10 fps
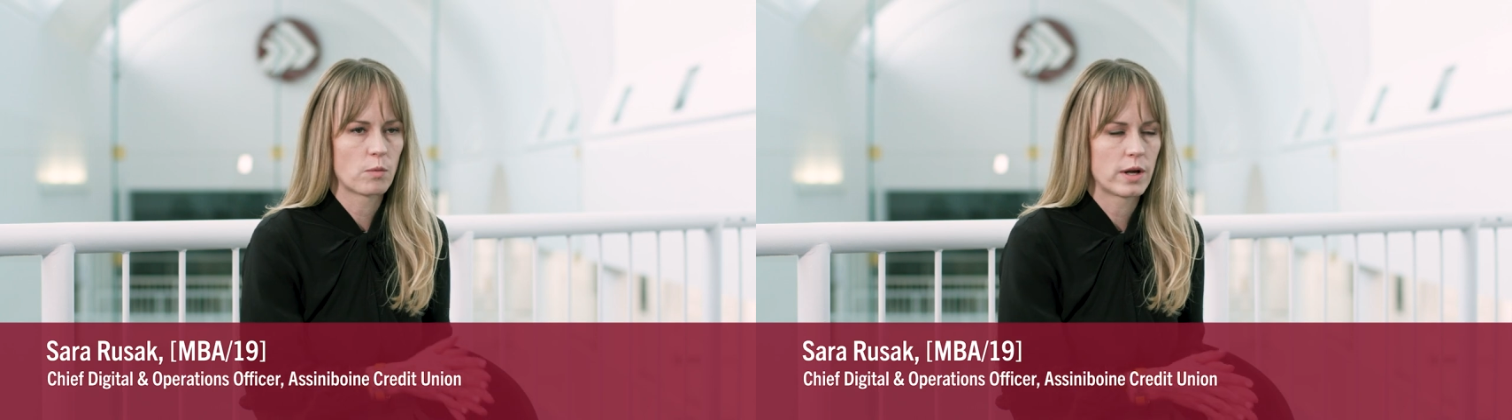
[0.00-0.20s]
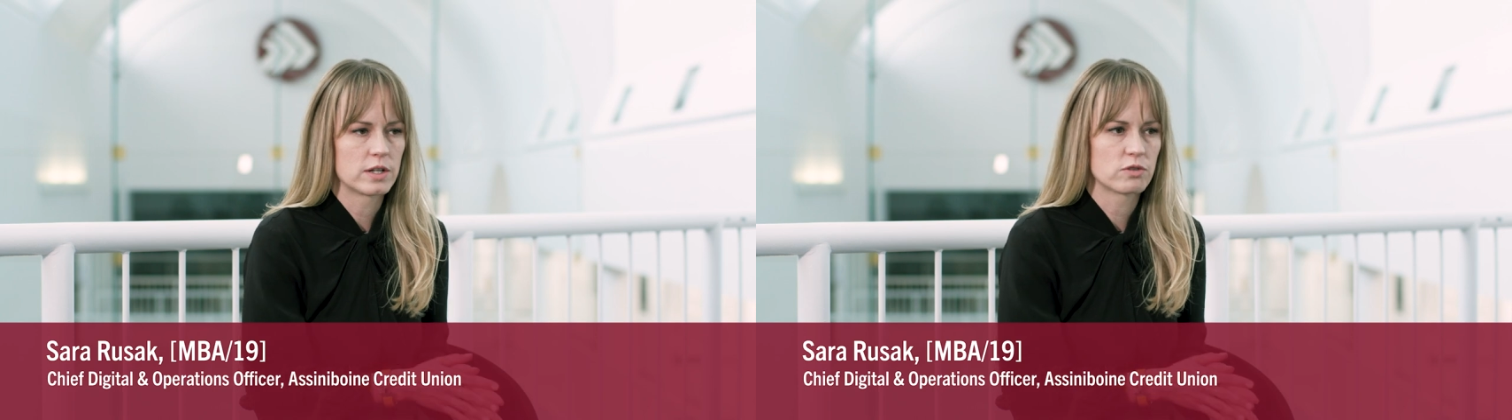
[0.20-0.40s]
I
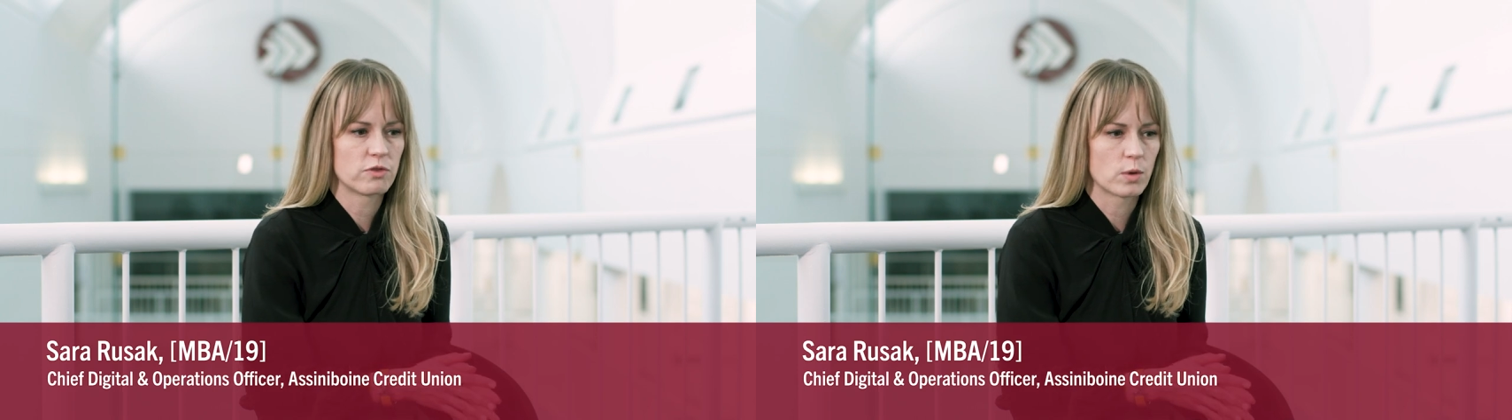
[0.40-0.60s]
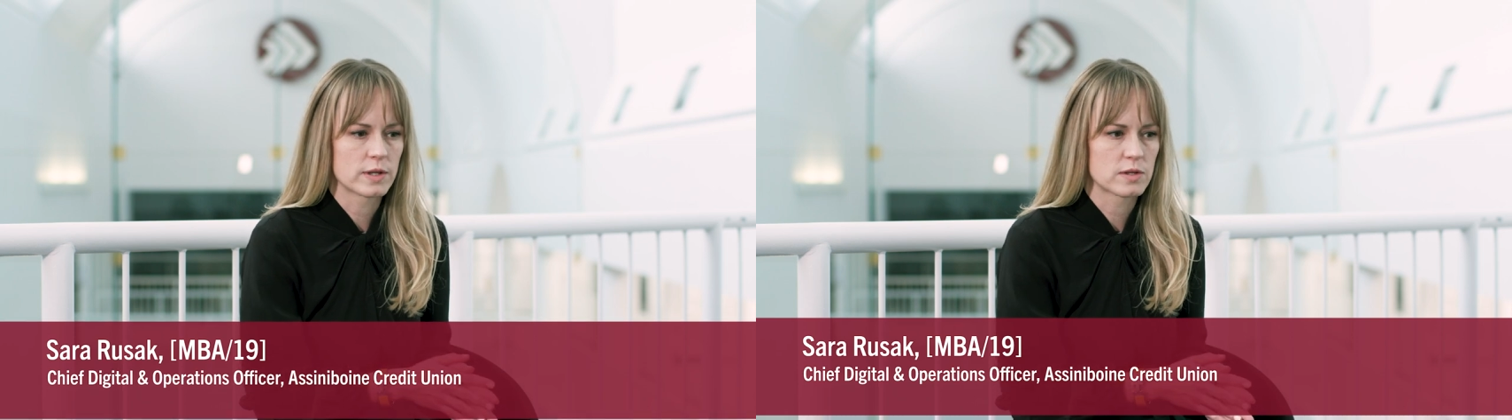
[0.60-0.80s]
wanted to
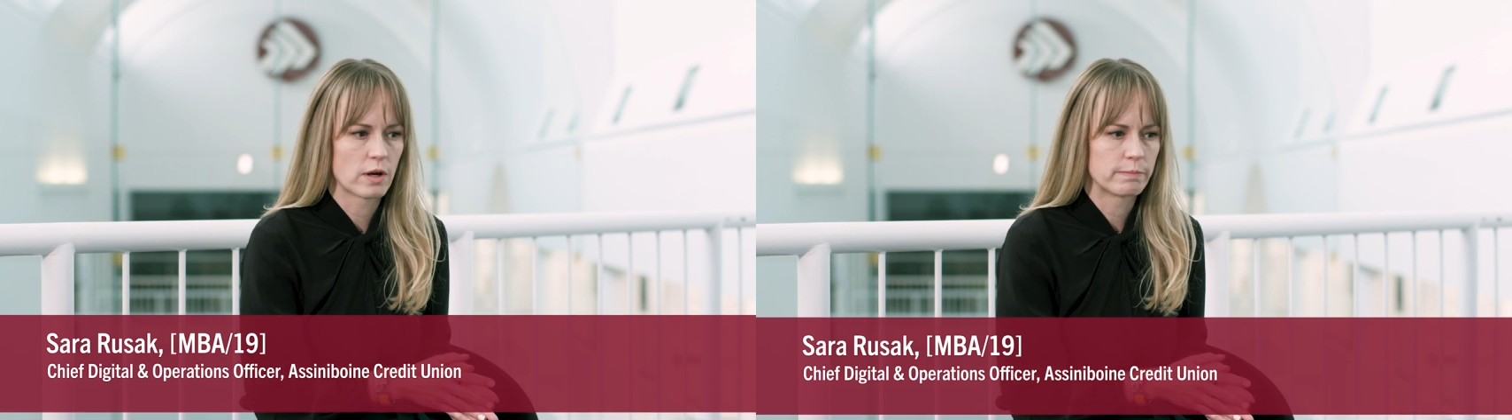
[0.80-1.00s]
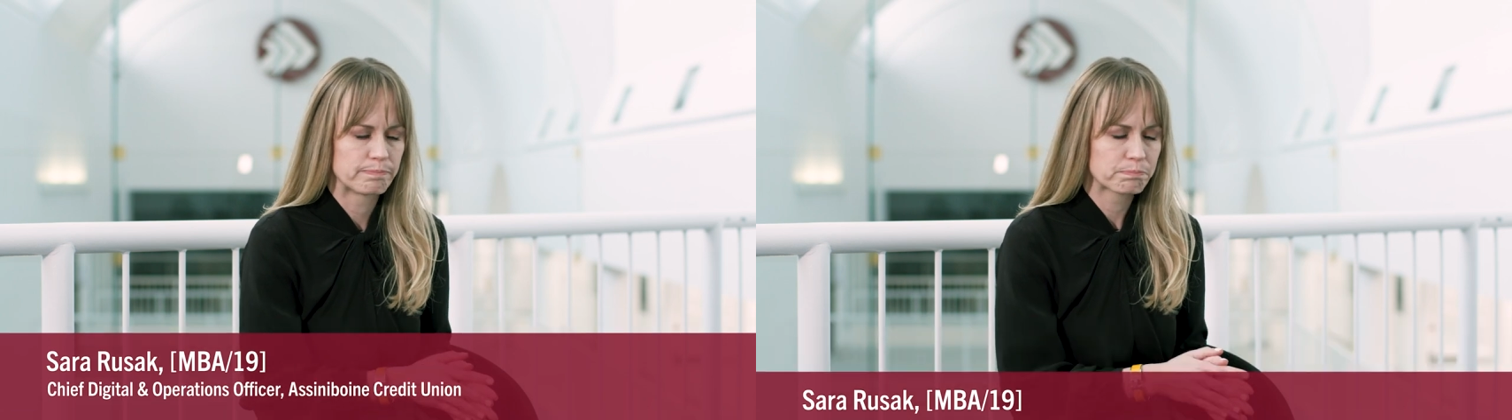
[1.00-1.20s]
focus
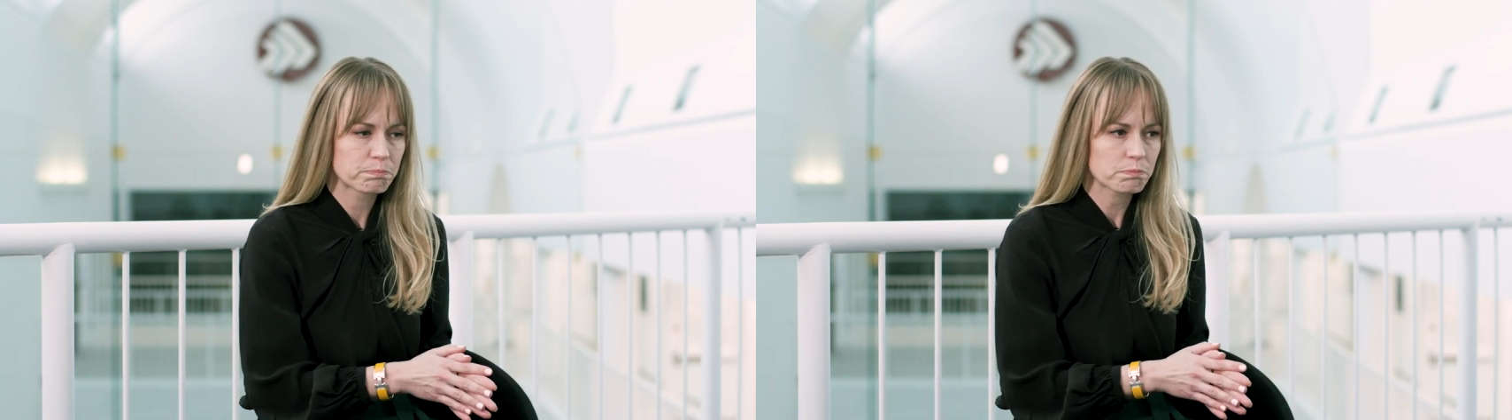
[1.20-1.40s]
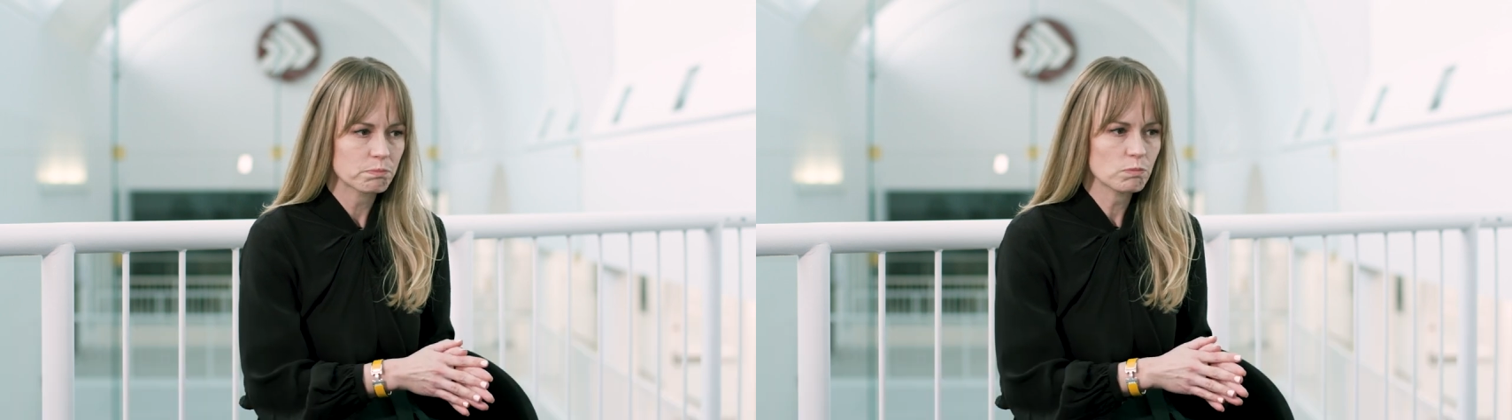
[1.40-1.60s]
on.
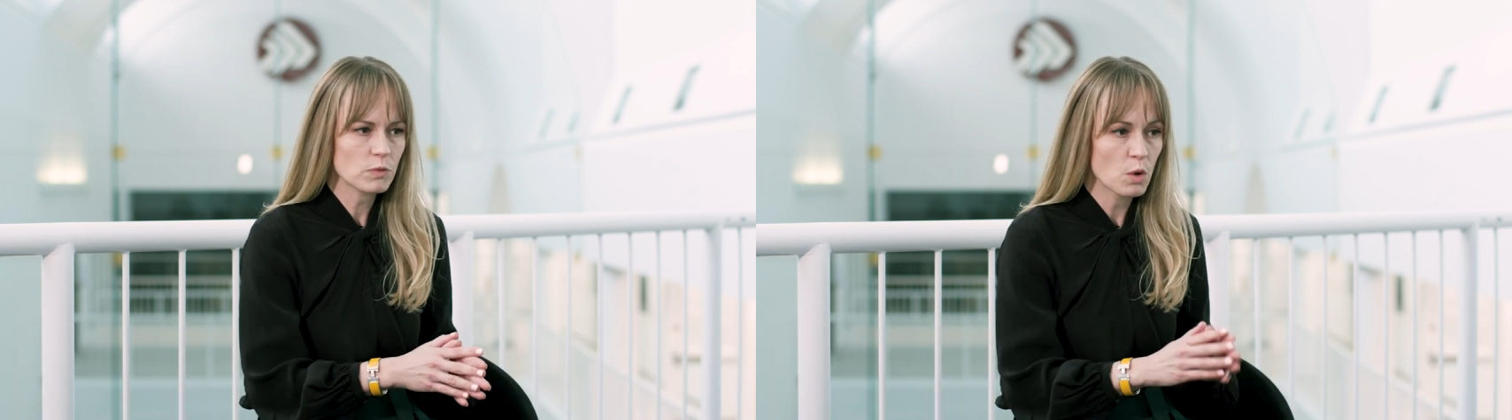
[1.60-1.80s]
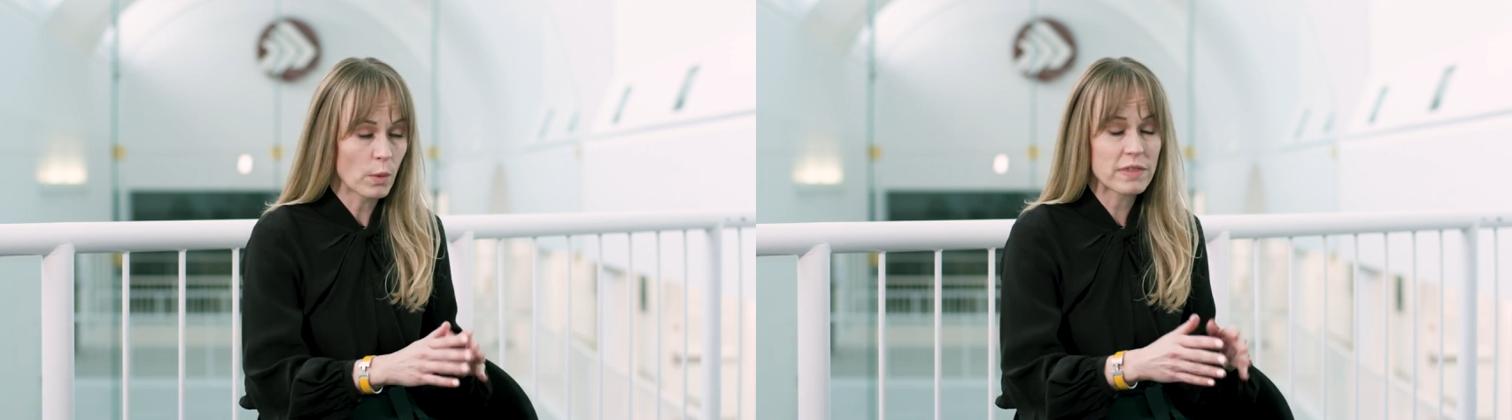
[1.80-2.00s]

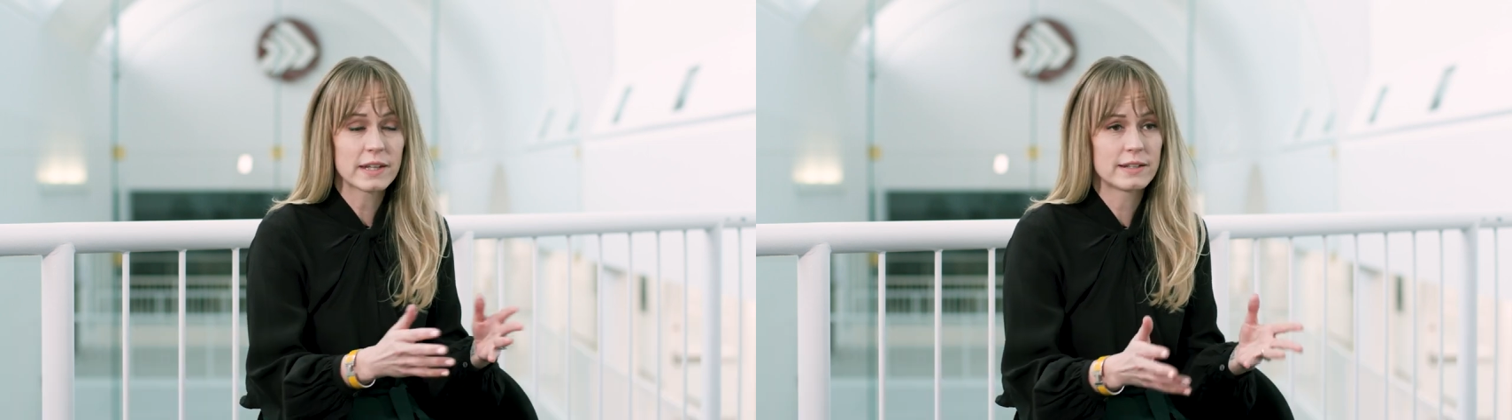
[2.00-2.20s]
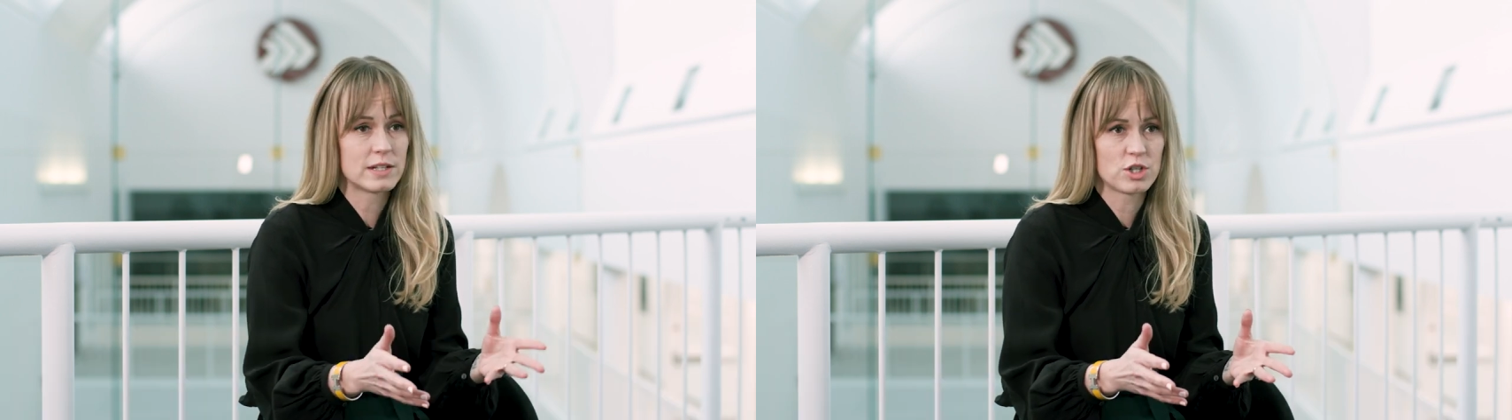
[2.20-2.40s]
One
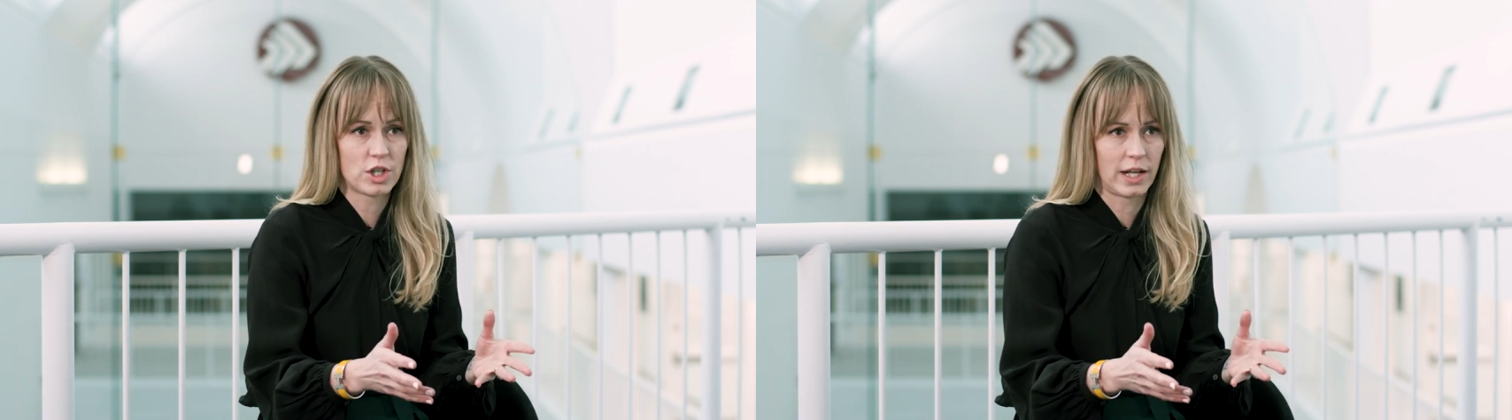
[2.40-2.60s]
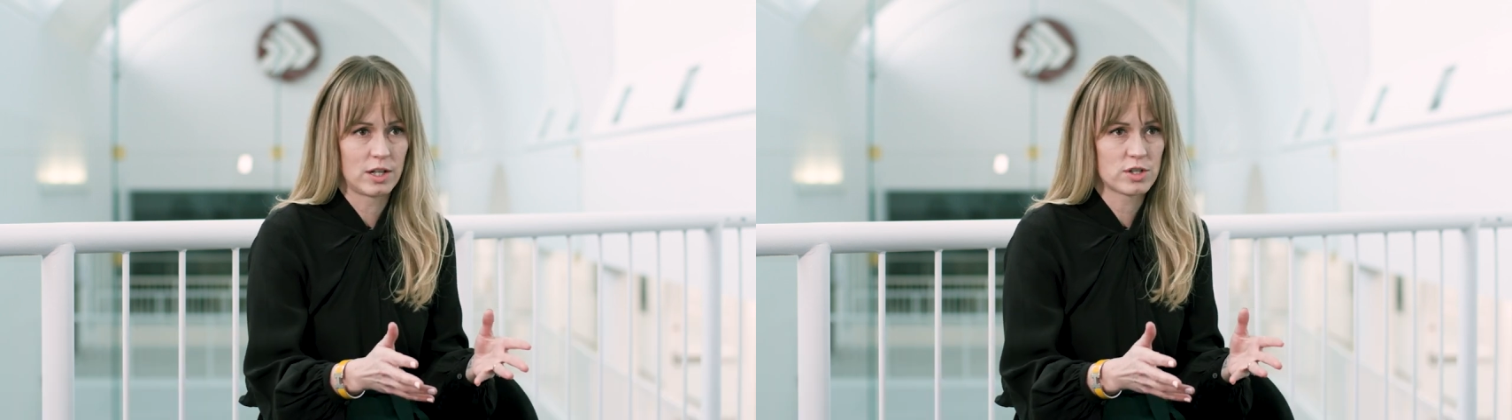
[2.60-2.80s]
thing didn't
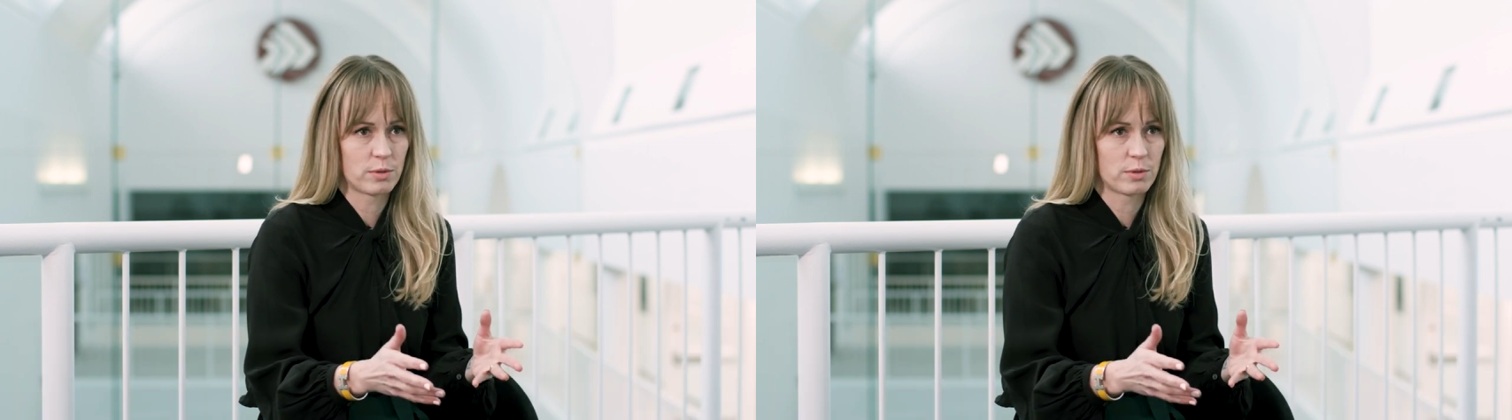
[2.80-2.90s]
change,